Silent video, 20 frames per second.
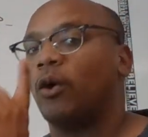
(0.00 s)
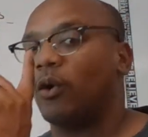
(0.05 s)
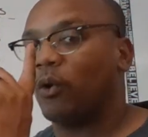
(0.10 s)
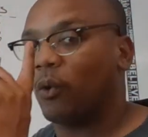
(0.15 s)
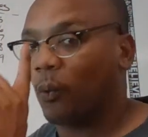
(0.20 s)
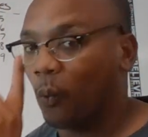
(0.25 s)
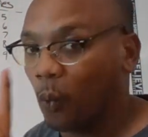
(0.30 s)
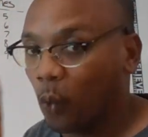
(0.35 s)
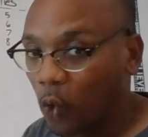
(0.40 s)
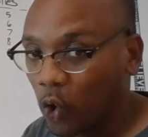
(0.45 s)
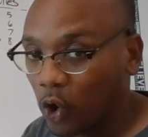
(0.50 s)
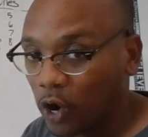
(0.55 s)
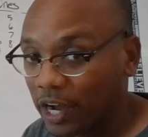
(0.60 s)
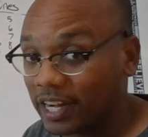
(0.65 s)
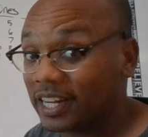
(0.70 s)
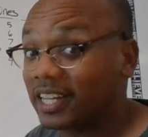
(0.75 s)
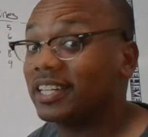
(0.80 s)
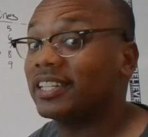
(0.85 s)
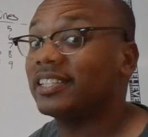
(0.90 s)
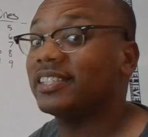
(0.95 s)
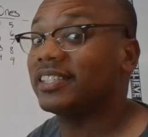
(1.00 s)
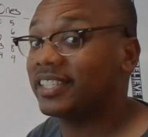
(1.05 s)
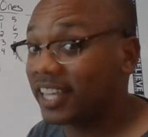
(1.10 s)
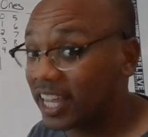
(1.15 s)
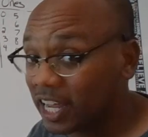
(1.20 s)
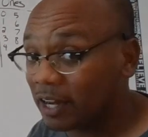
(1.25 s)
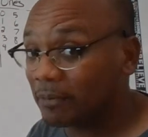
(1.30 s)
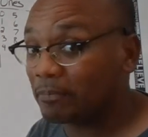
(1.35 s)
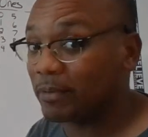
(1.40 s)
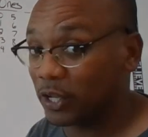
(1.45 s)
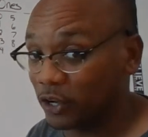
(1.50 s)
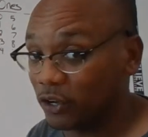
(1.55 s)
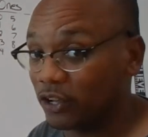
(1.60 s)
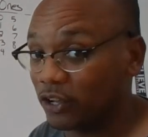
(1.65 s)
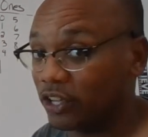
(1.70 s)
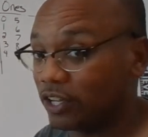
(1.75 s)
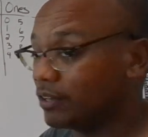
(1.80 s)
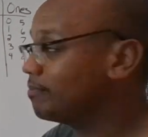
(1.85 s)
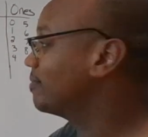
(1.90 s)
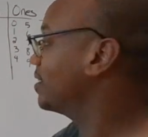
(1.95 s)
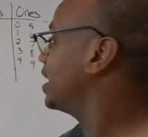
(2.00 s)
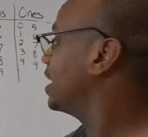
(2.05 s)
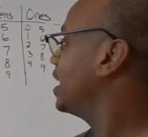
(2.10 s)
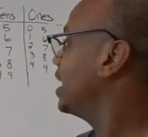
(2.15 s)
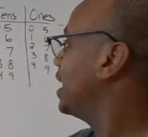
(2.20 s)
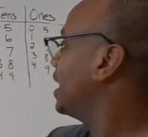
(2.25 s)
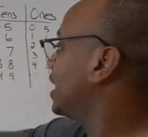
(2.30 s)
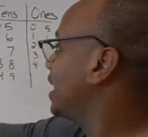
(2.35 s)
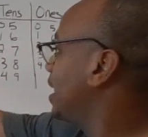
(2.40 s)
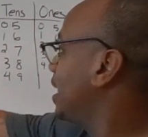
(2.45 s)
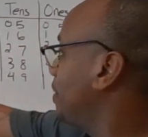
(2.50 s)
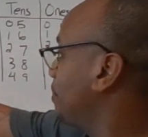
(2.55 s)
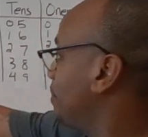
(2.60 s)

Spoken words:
1 10 million can